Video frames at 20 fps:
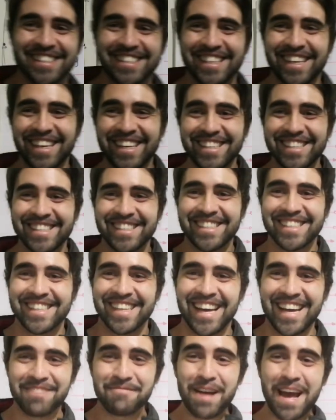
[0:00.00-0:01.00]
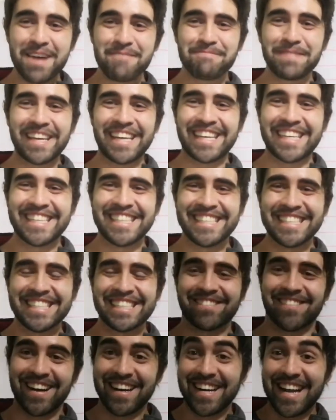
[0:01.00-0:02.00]
Yes, I'm happy.
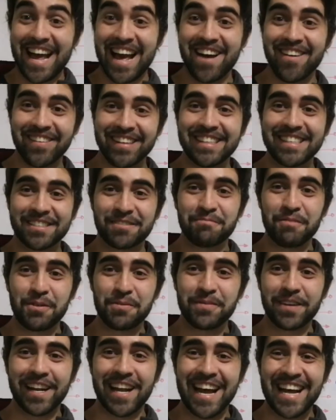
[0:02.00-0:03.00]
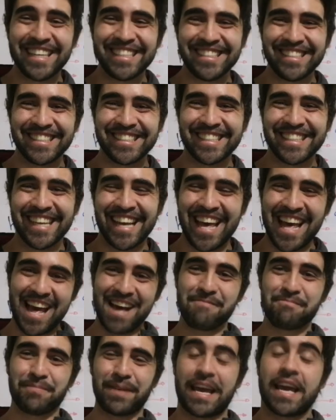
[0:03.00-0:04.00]
Right now, in this moment, I'm
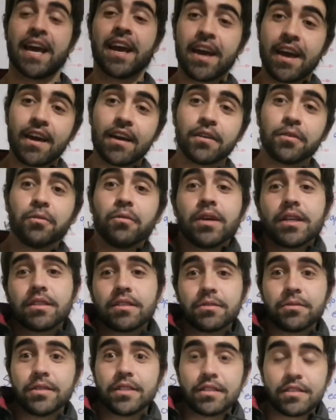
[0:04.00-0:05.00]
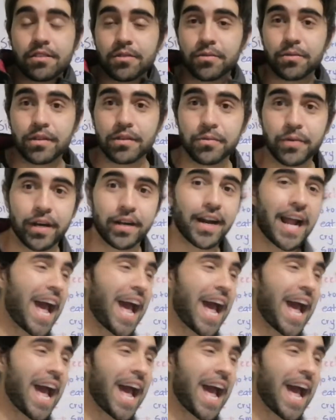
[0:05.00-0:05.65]
happy. And what do we do when we're